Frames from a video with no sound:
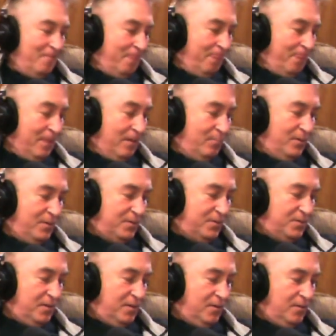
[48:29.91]
But
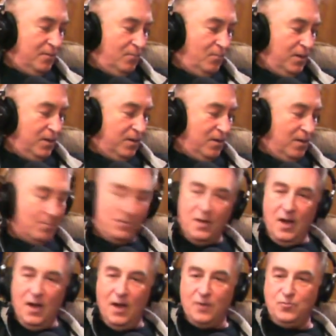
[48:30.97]
uh, when it comes to
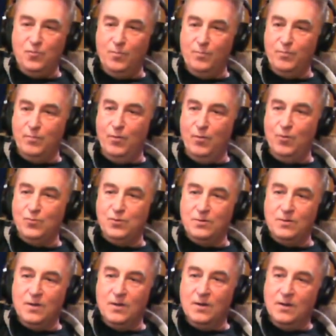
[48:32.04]
actual promotion...
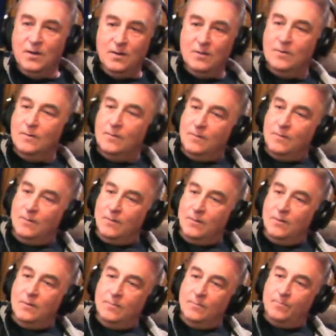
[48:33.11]
There's someone who should be doing that.